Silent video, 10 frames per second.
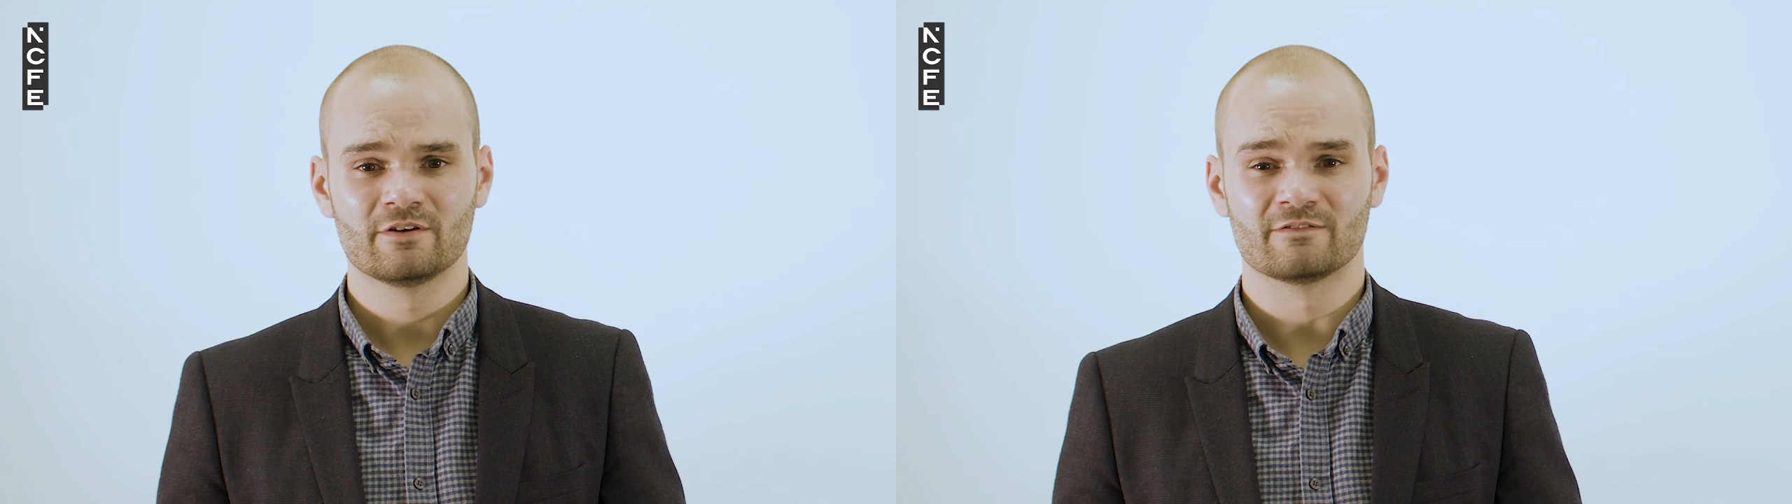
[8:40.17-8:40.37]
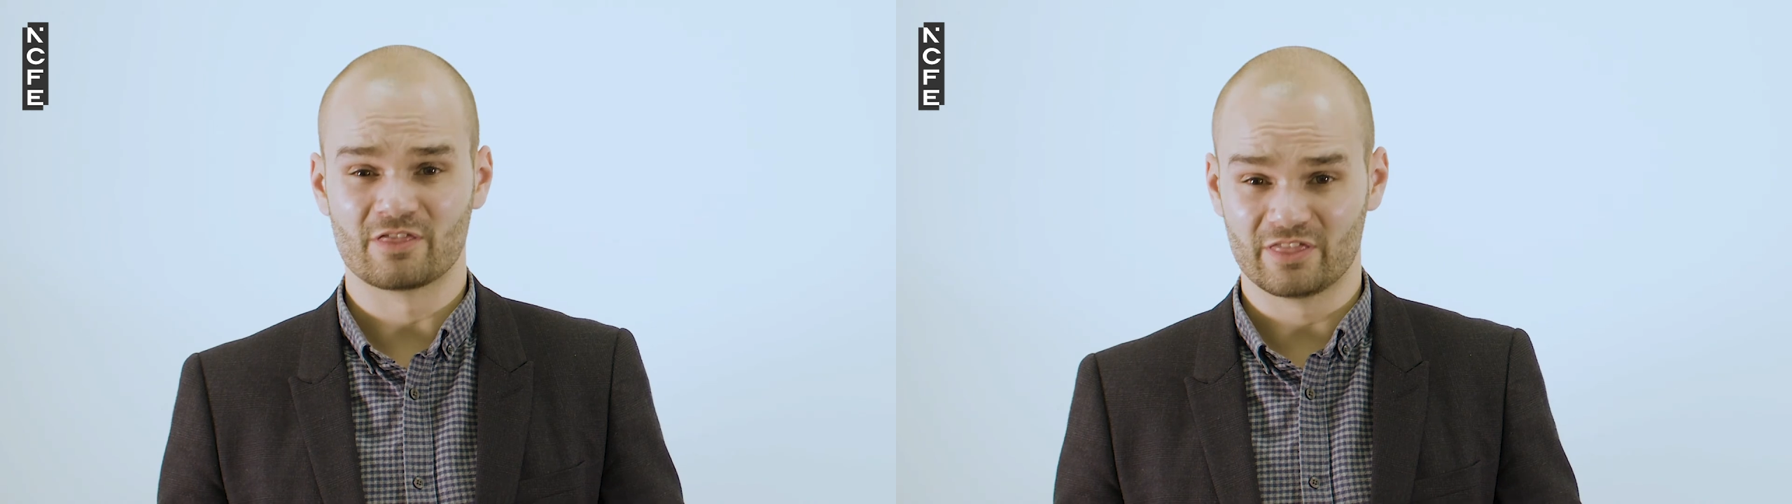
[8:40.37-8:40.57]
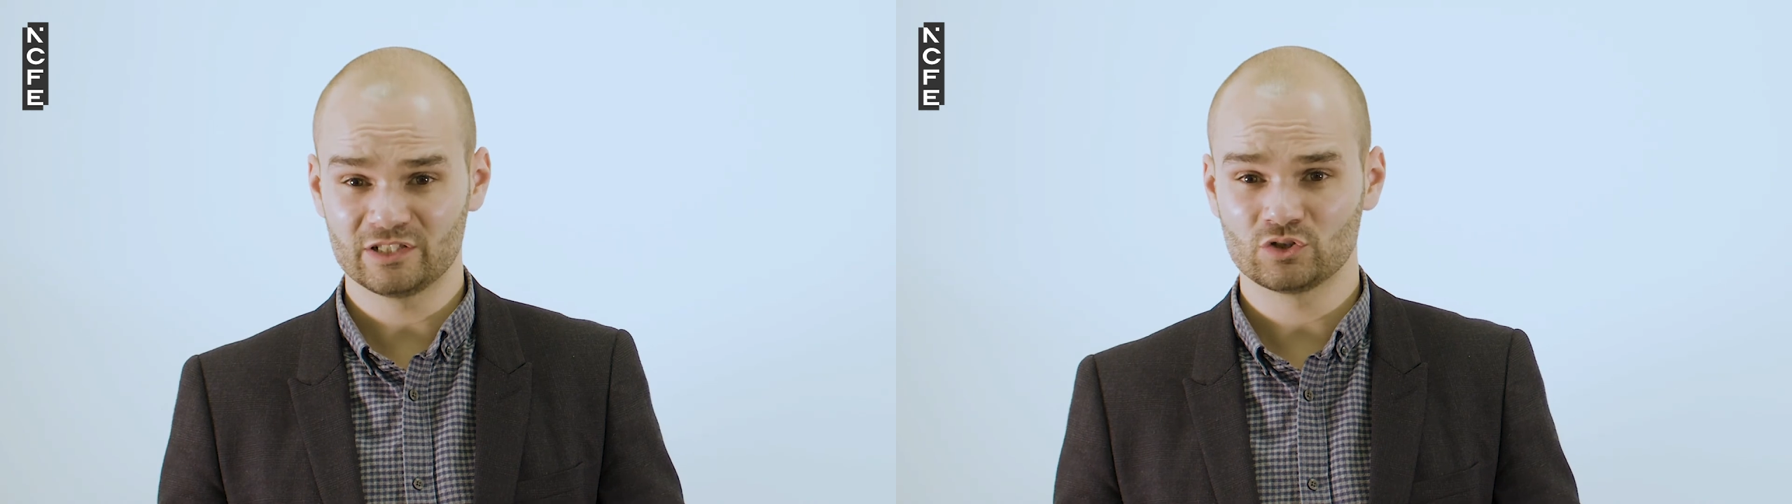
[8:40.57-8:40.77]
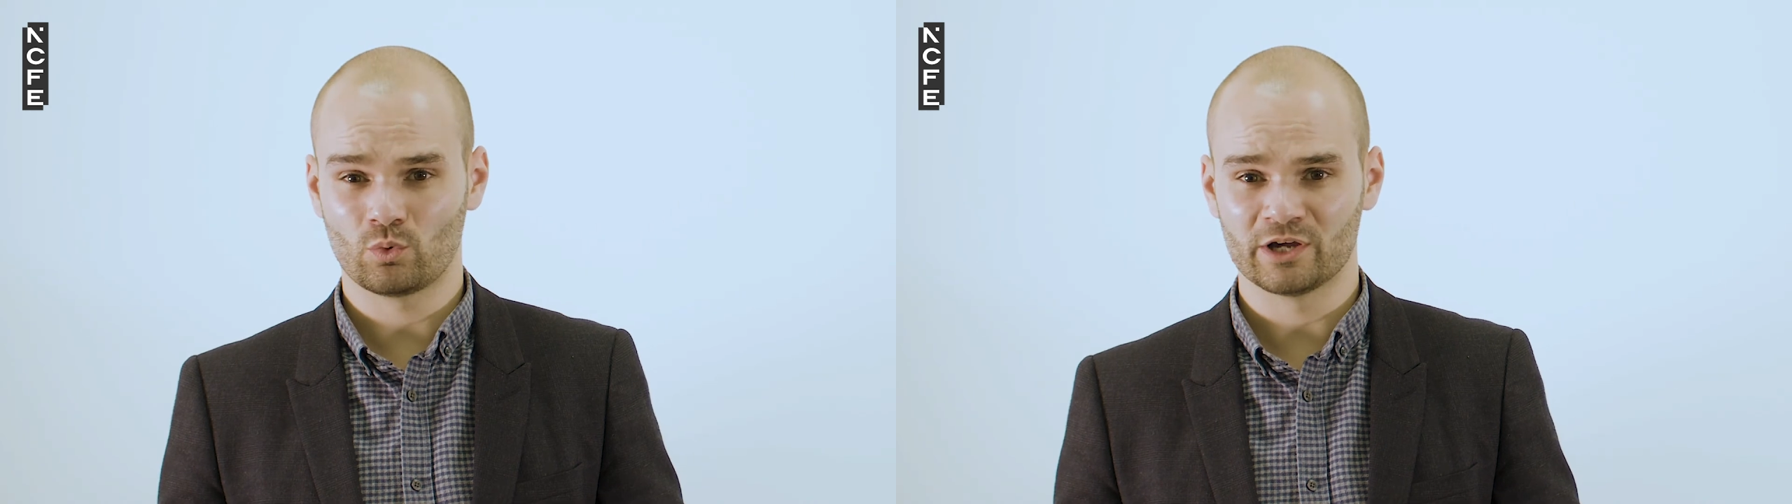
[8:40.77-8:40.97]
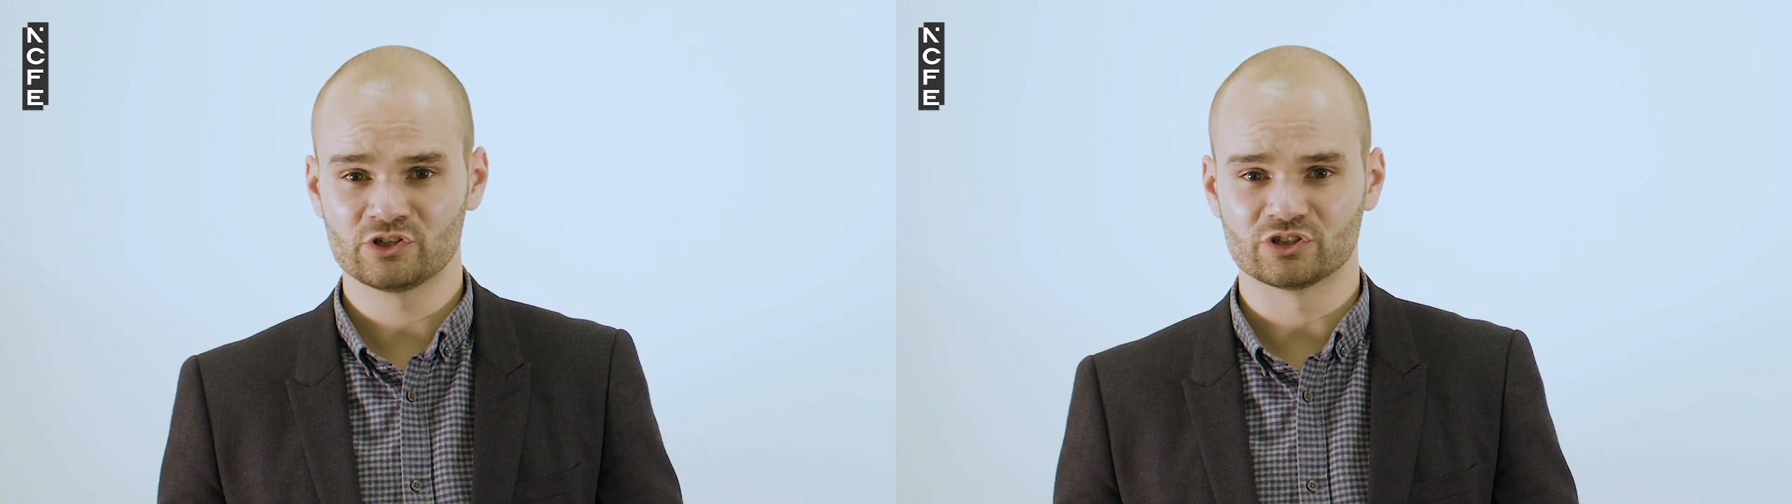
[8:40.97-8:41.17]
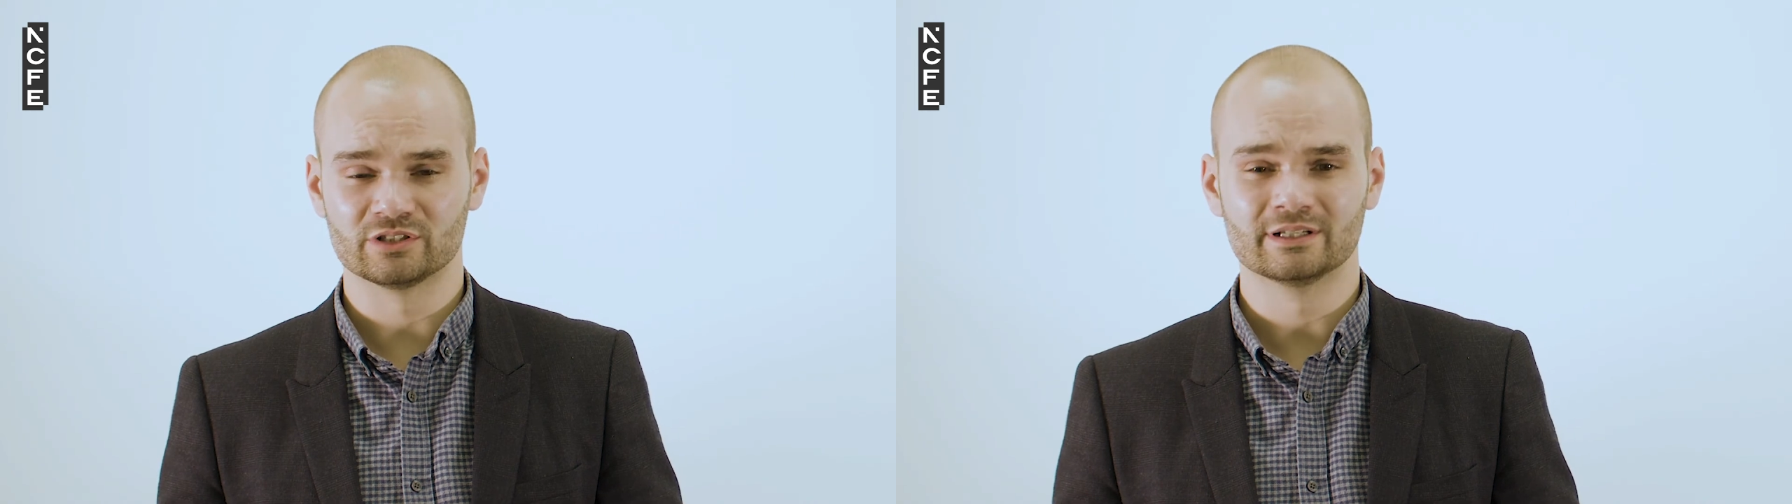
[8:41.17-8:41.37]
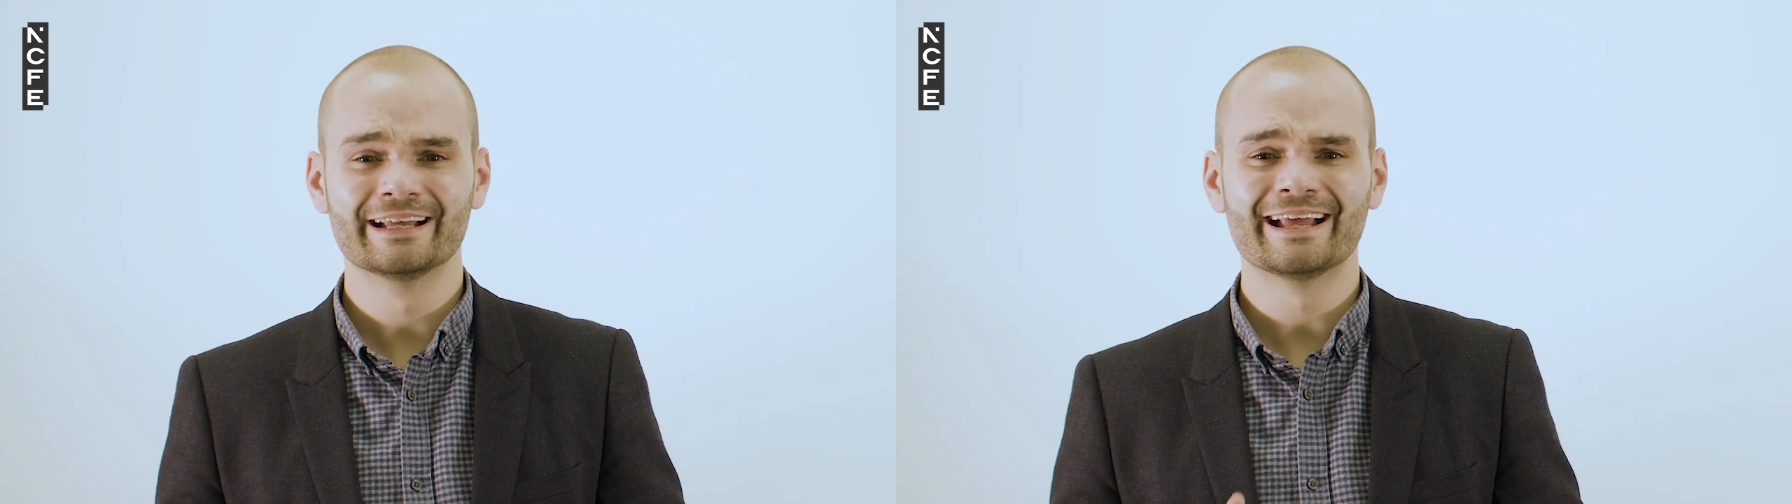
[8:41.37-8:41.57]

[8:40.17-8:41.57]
for this question,